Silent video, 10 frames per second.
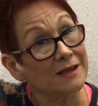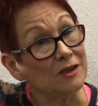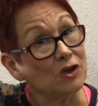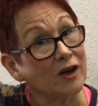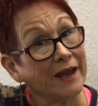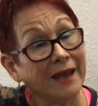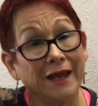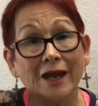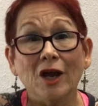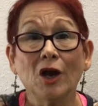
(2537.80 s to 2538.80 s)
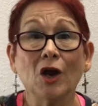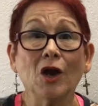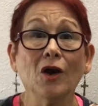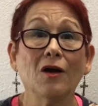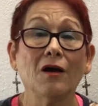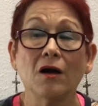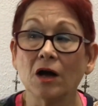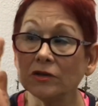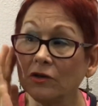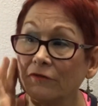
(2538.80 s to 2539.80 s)
in your hair,
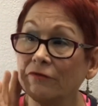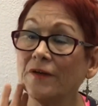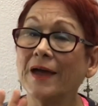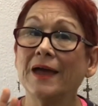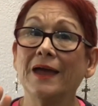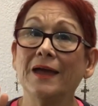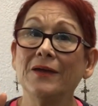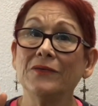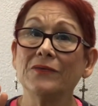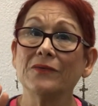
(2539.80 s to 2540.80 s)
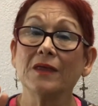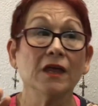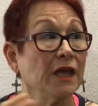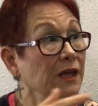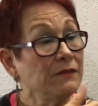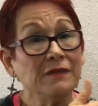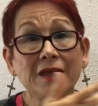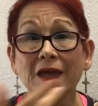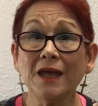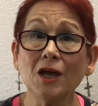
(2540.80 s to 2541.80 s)
on your face, in
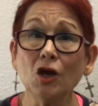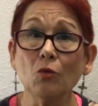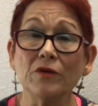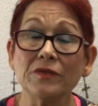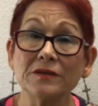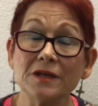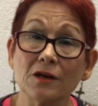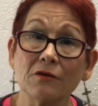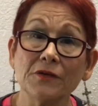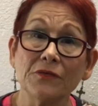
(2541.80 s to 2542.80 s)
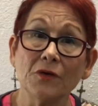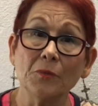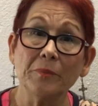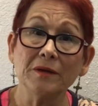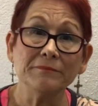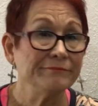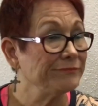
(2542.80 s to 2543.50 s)
the air with the terrace open,